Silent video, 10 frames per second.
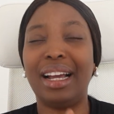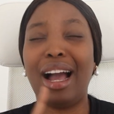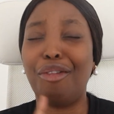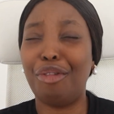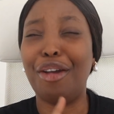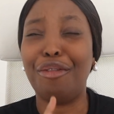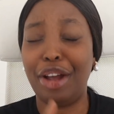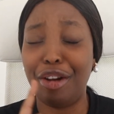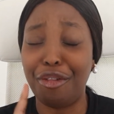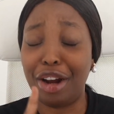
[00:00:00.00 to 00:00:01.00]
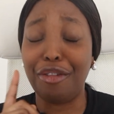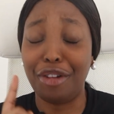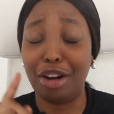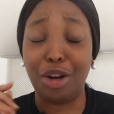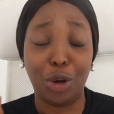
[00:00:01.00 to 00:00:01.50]
car for a
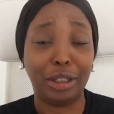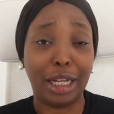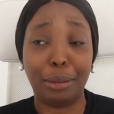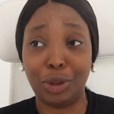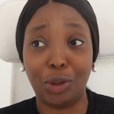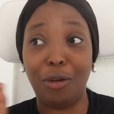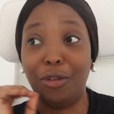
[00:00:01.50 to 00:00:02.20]
very long time to come.